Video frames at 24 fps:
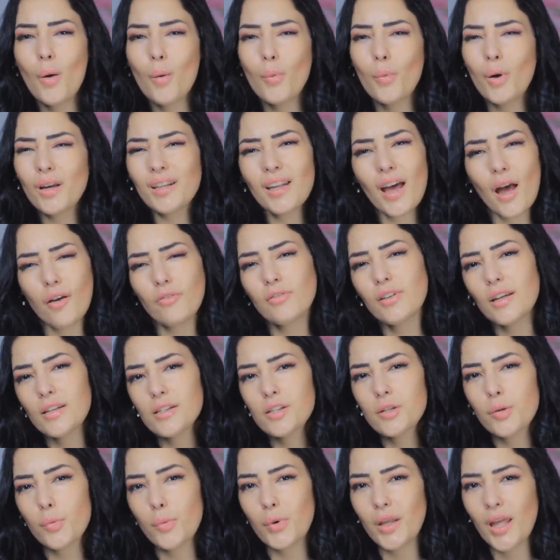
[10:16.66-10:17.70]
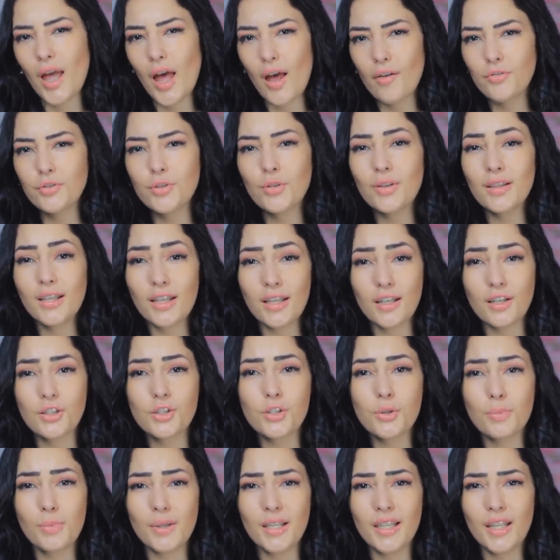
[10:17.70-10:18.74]
what evidence do we have to lead
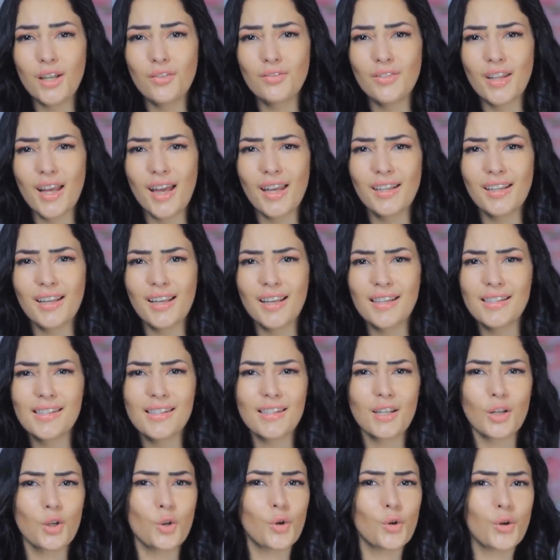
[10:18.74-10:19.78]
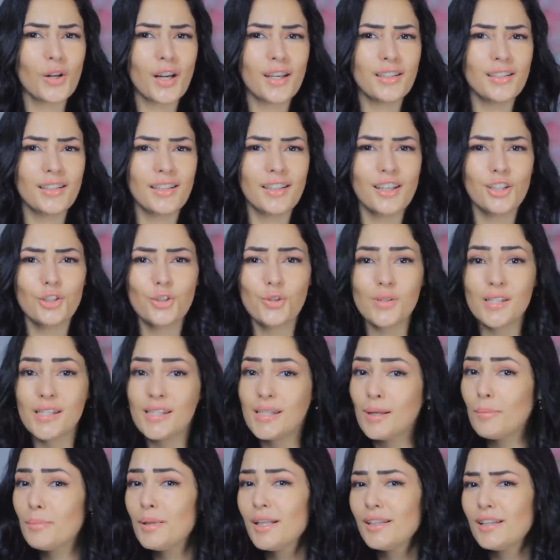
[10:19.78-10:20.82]
us to believe that it's a good idea to
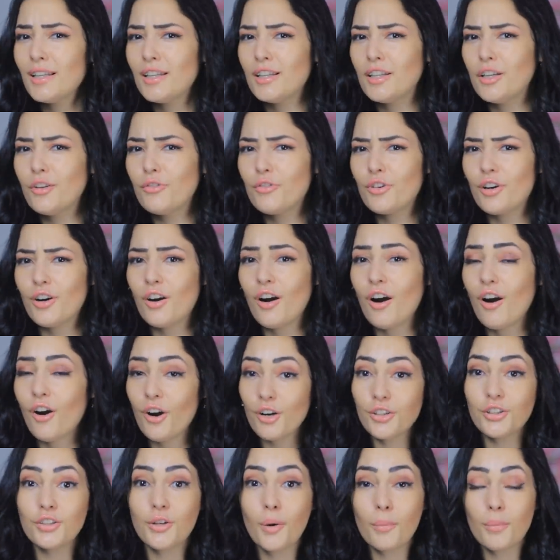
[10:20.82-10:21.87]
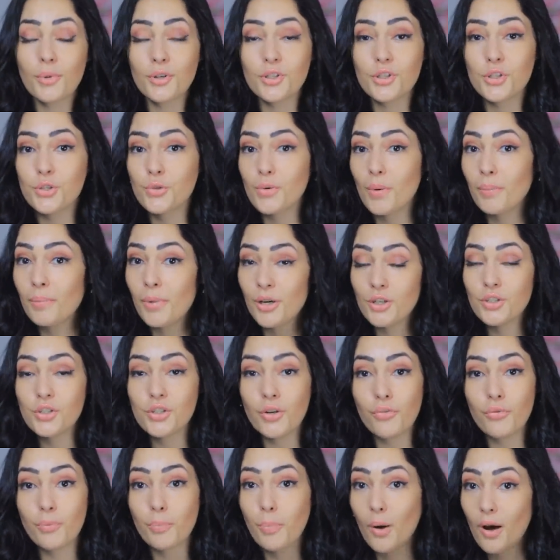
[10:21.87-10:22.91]
simply deliver hard numbers to a bunch
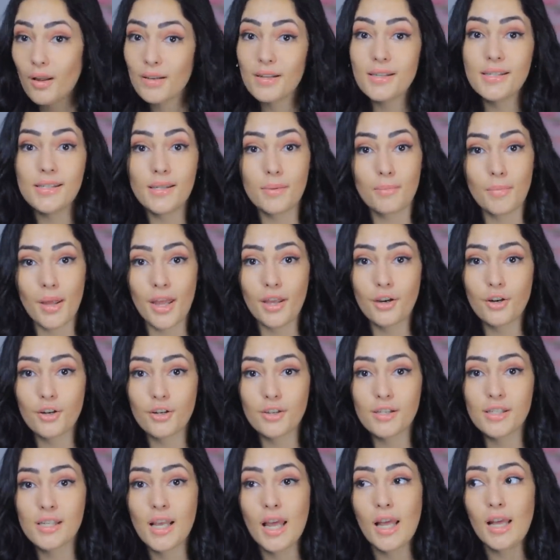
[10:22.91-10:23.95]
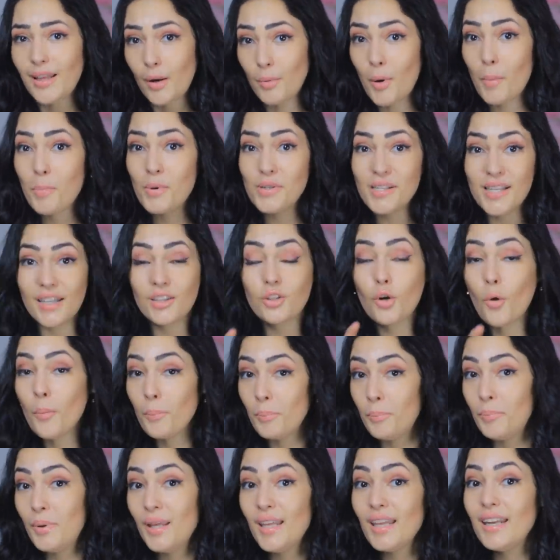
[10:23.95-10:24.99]
of policymakers that represent
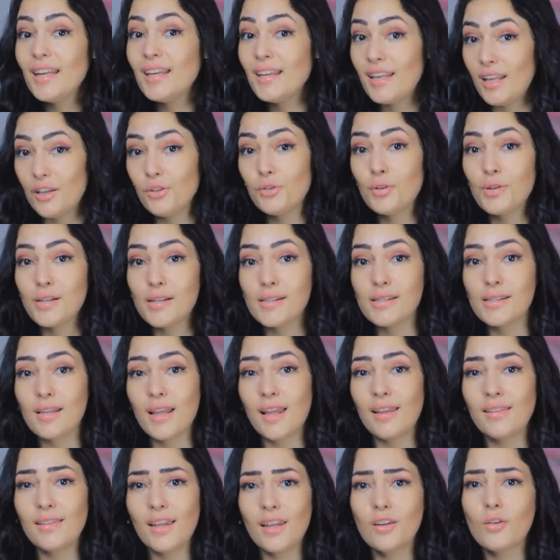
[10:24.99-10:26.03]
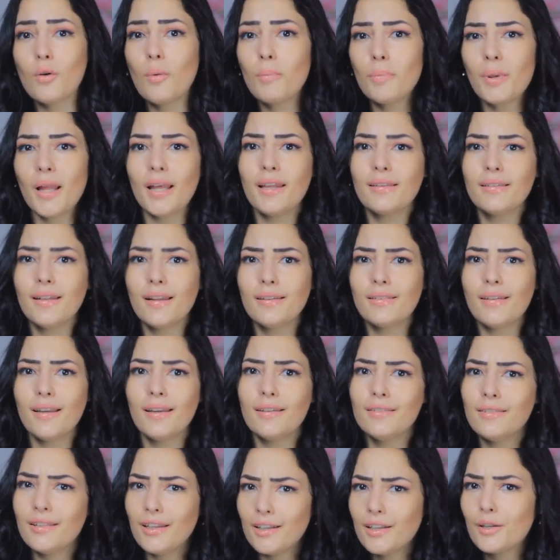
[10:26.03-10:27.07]
competing interests and then complain that they
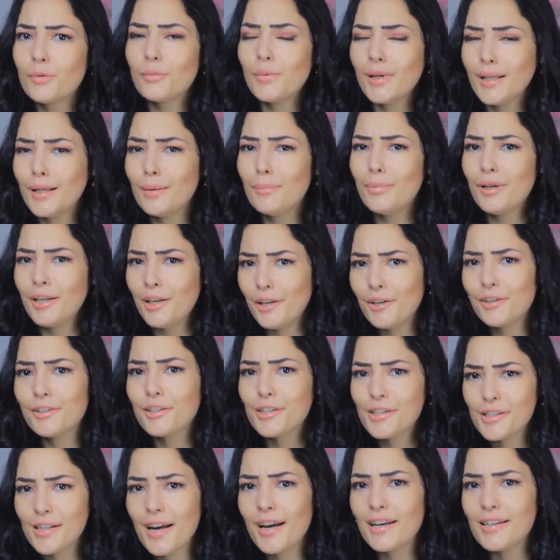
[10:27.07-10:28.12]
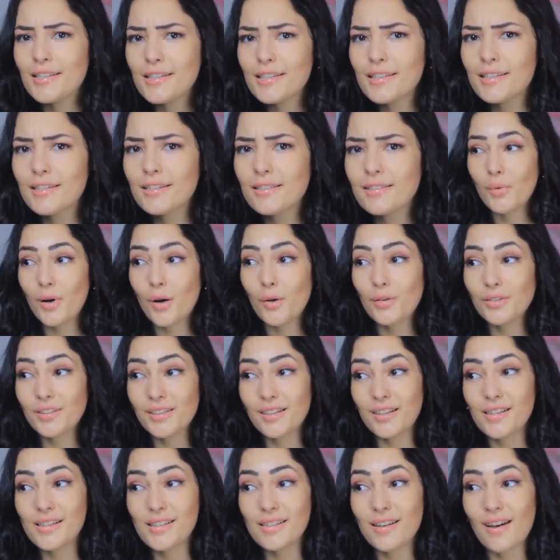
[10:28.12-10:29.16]
didn't really hear the science? Well,
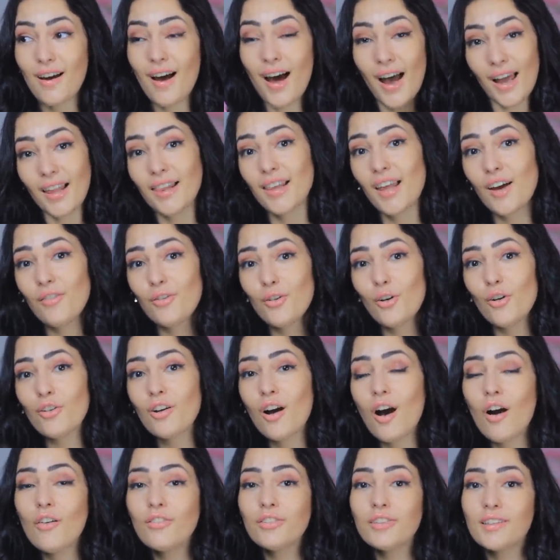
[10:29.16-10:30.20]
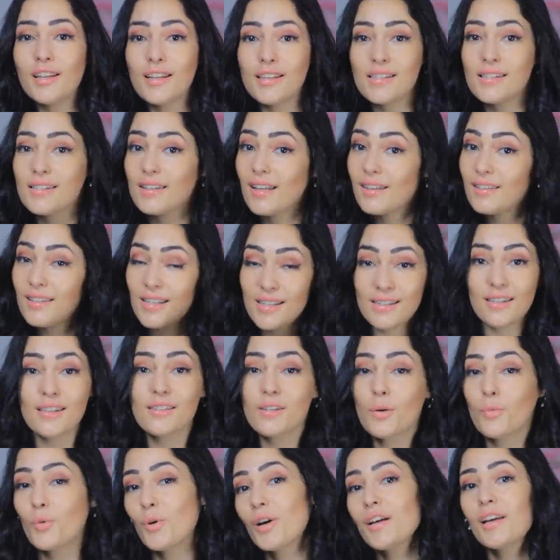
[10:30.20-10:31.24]
there's a high level of confidence that this
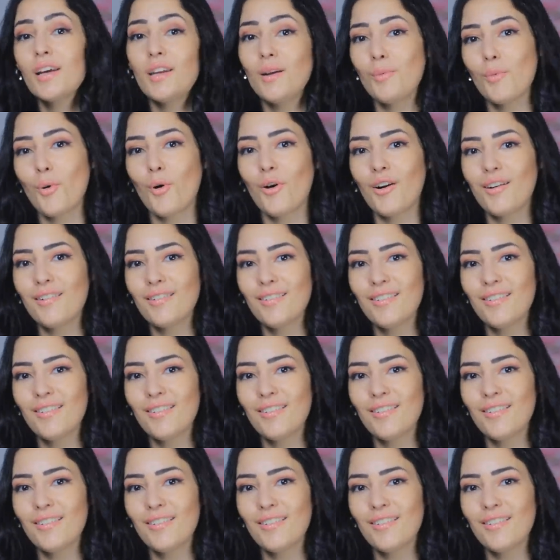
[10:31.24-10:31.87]
doesn't work anymore.